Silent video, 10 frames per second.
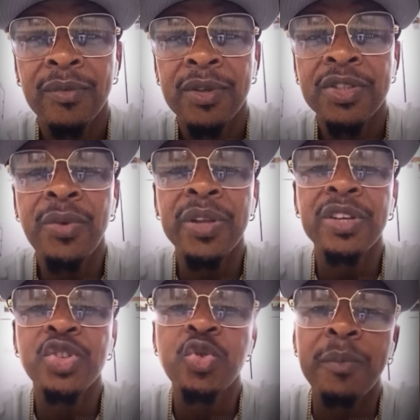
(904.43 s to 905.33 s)
So when you
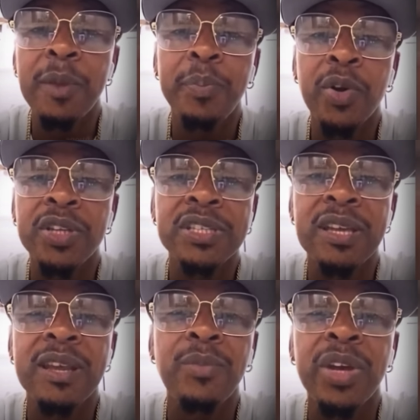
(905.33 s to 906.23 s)
show up the police,
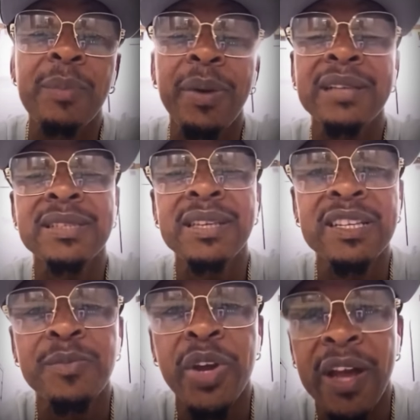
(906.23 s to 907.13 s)
then them way the past
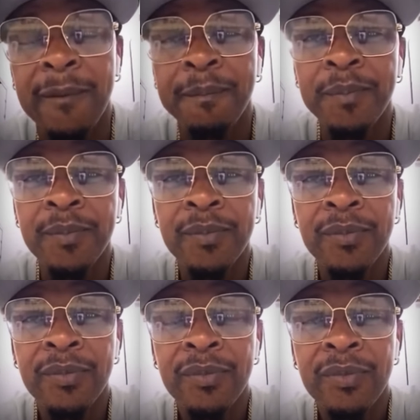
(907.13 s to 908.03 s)
stairs, brother,
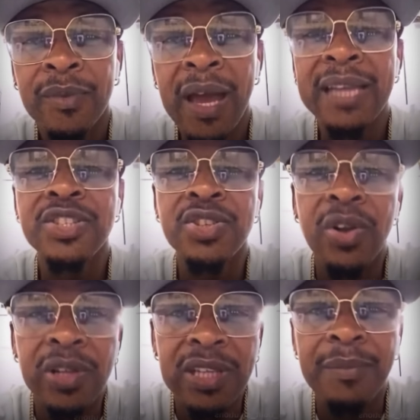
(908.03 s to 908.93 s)
I
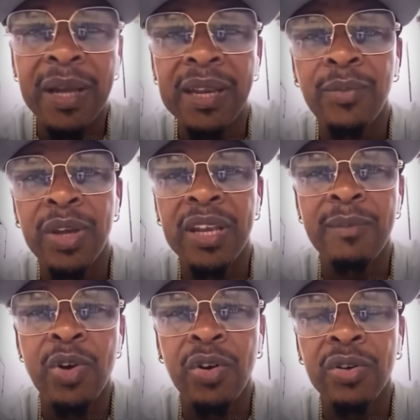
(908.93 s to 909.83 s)
insult the man them way there,
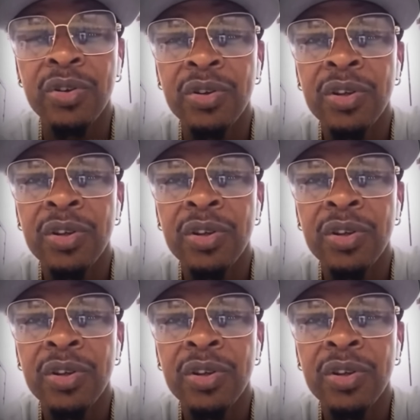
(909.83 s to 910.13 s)
bro.